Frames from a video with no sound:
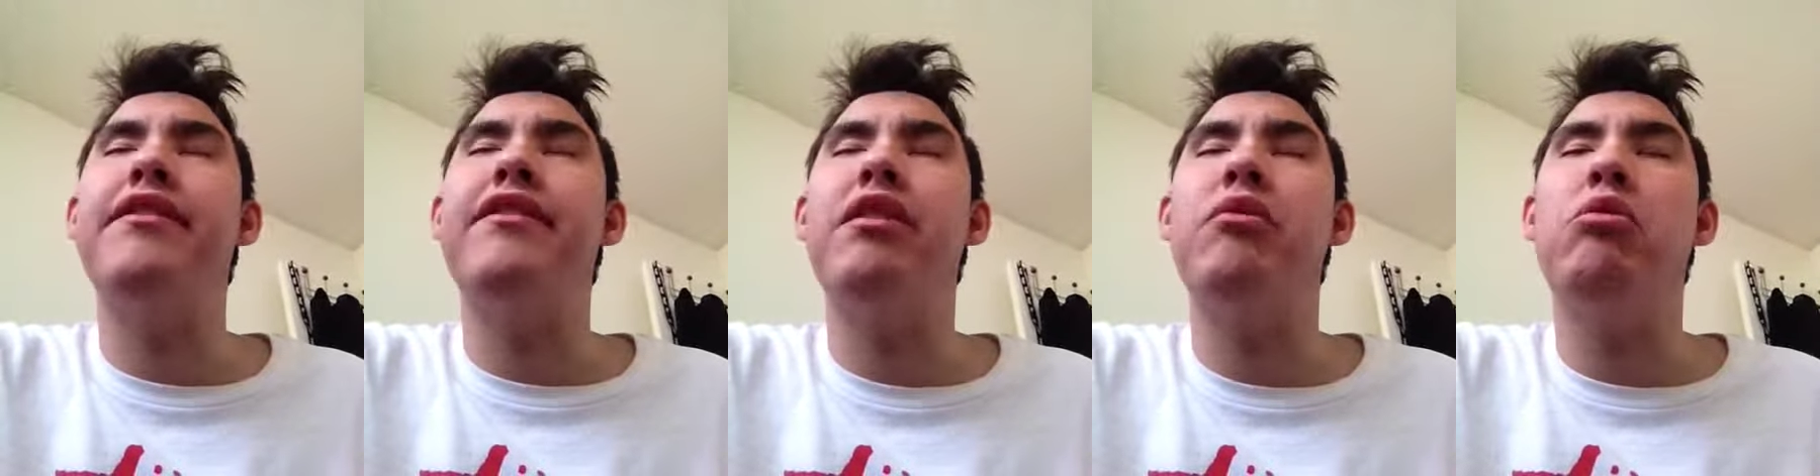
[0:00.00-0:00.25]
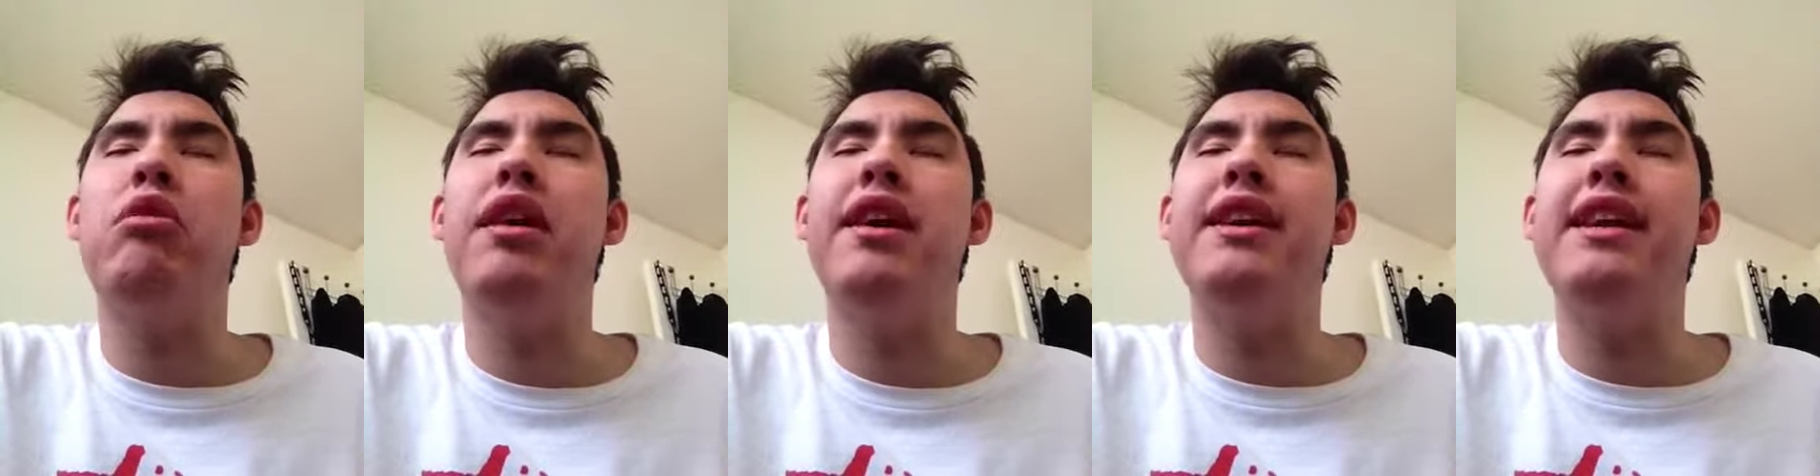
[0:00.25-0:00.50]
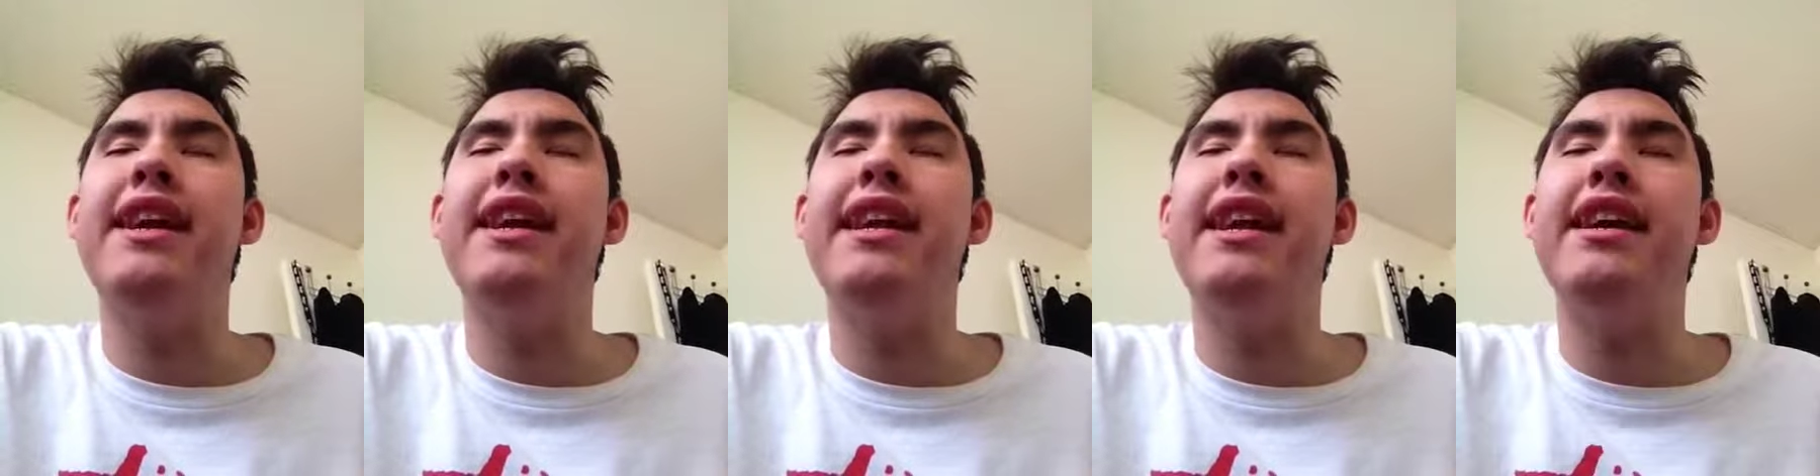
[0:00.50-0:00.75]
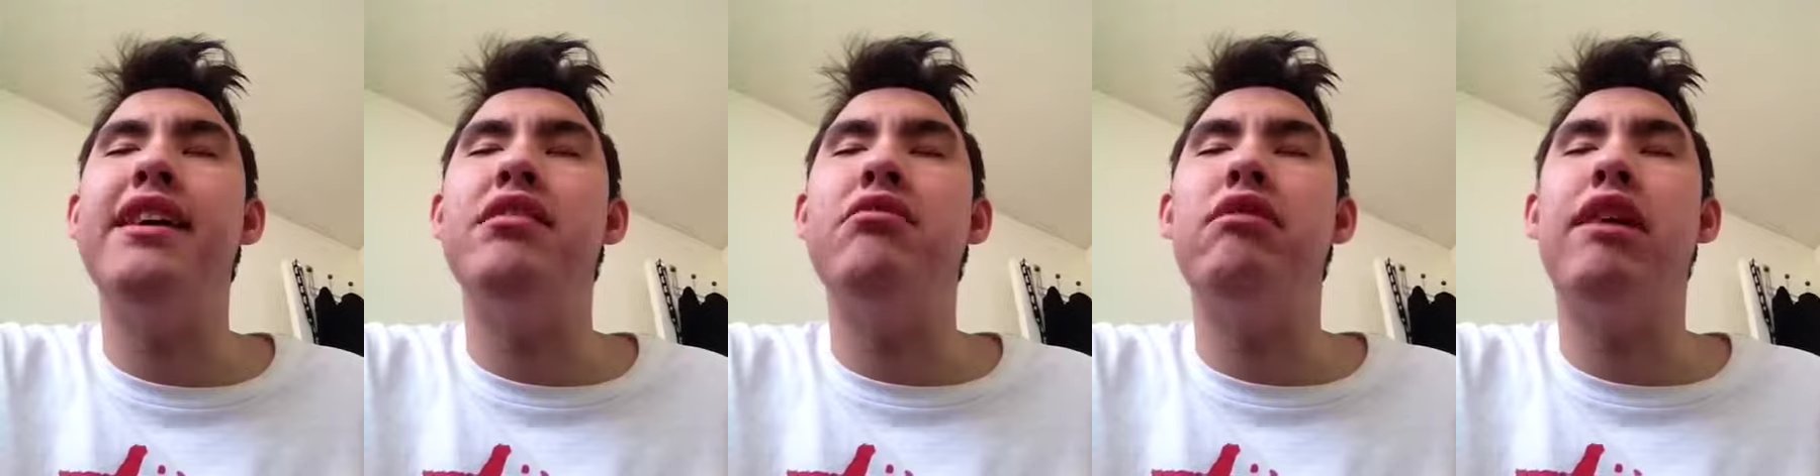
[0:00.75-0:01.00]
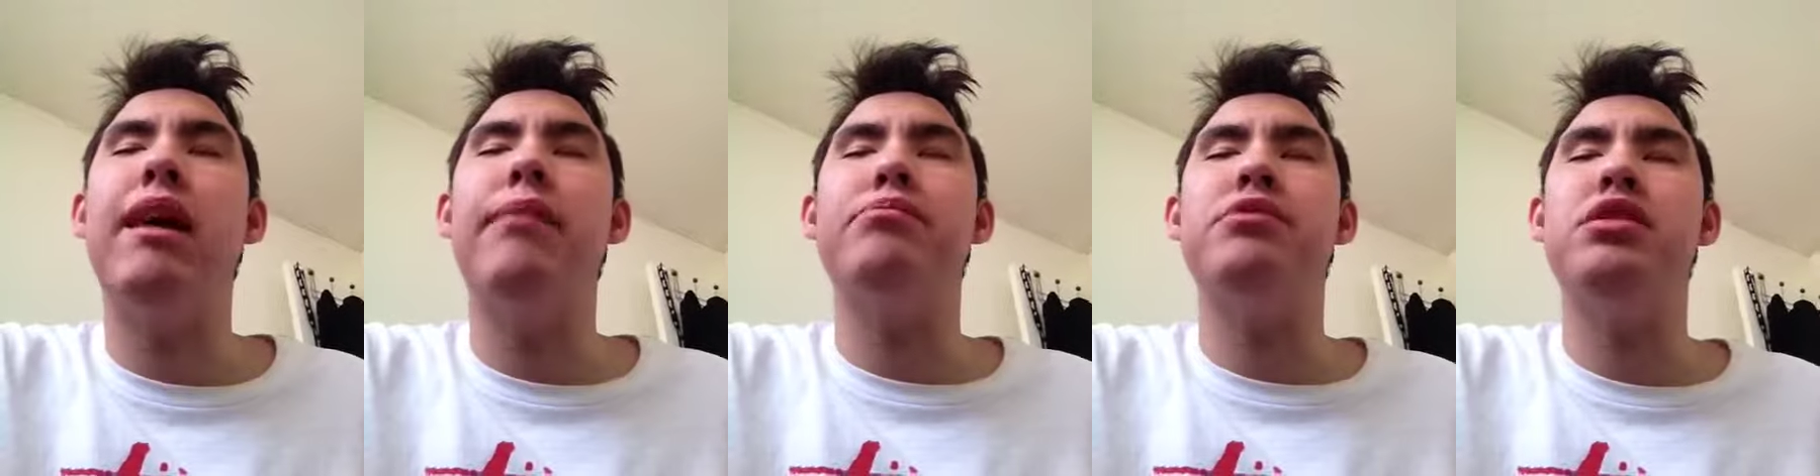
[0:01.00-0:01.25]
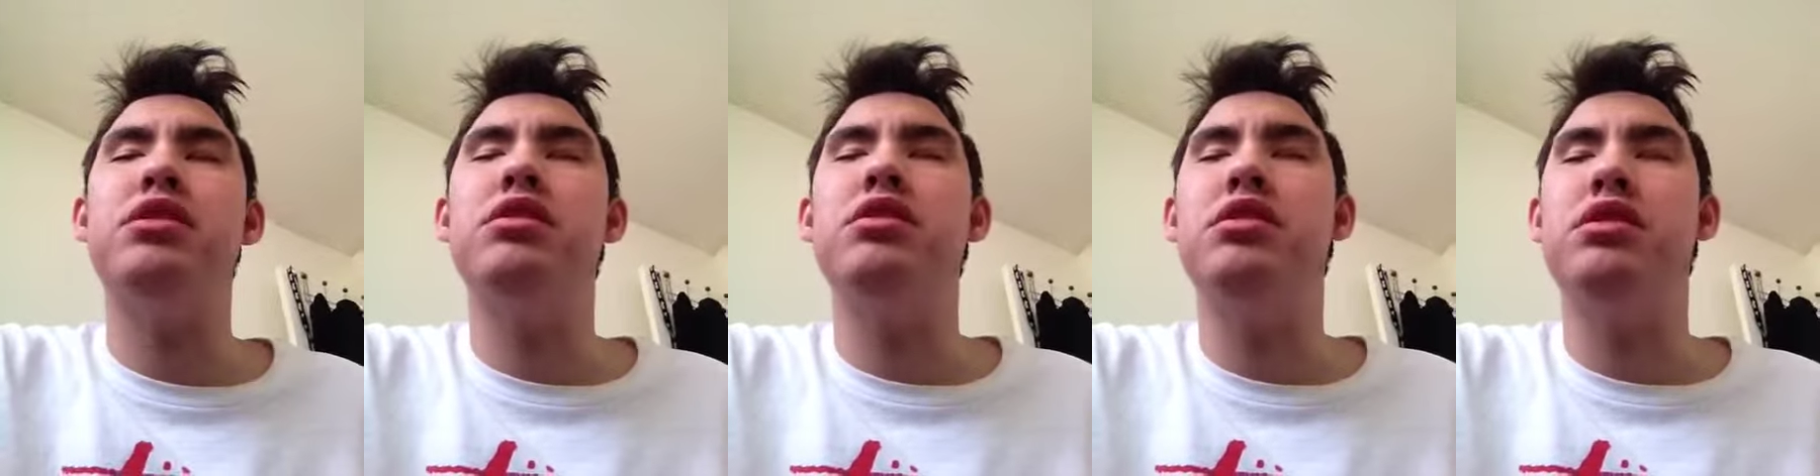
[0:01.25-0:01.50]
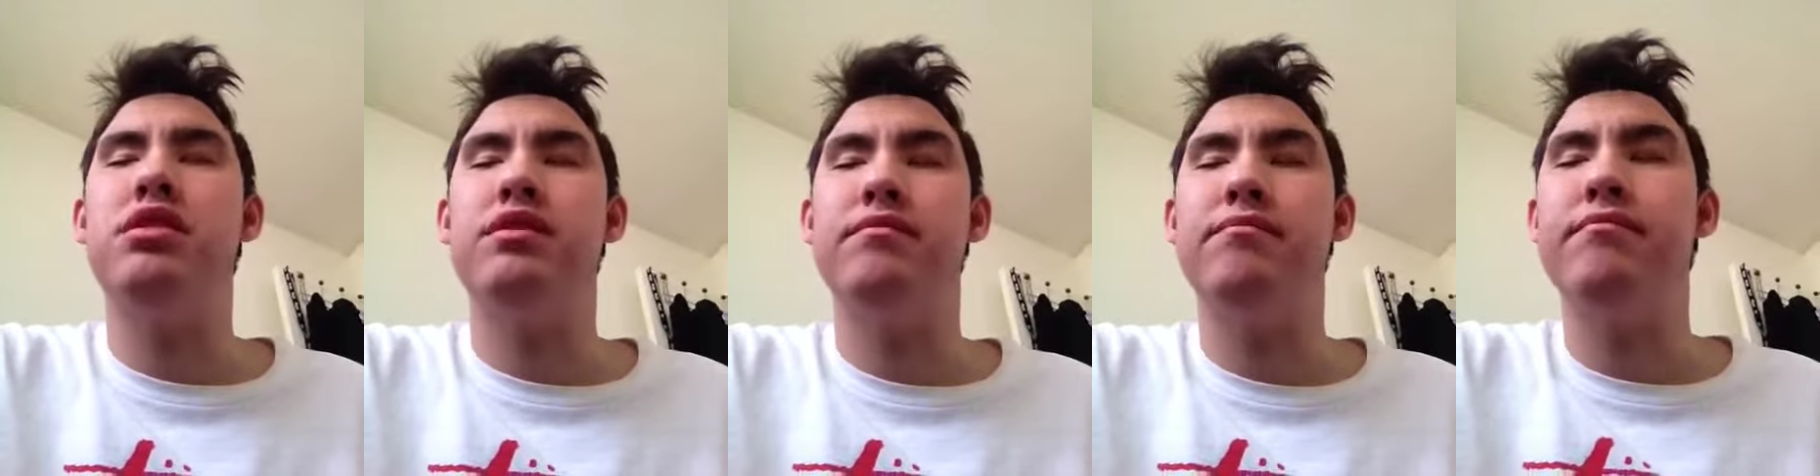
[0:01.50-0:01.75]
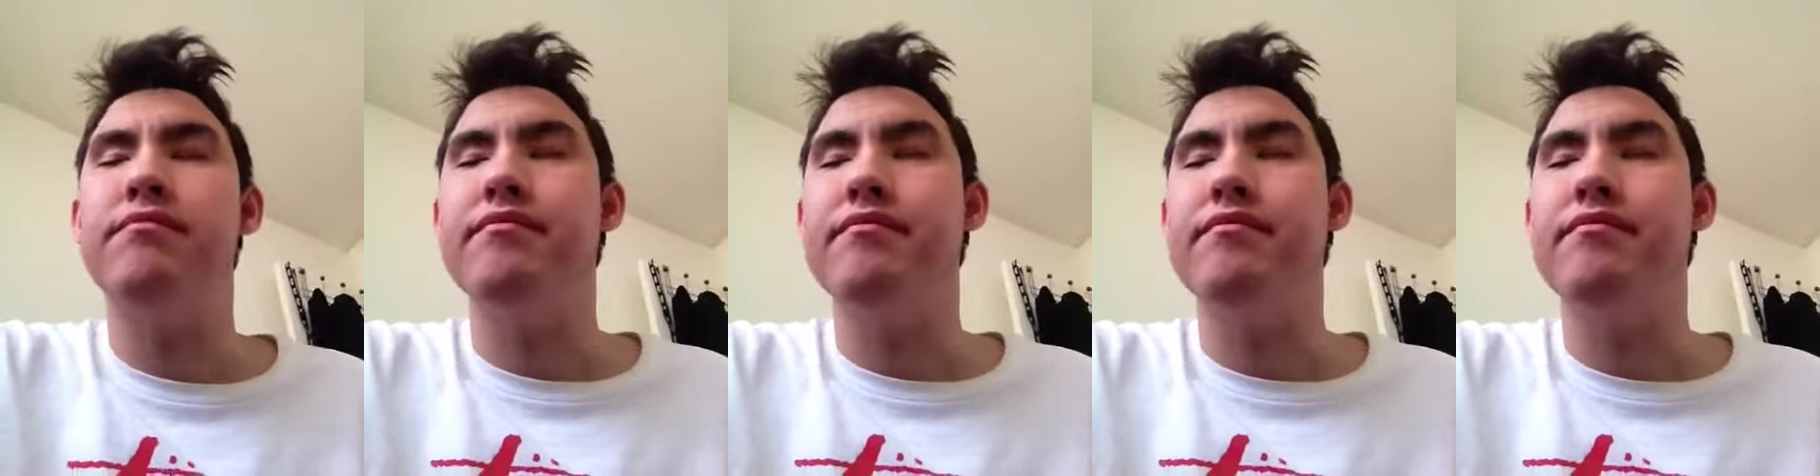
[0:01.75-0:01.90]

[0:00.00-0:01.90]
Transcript: If you want any other options,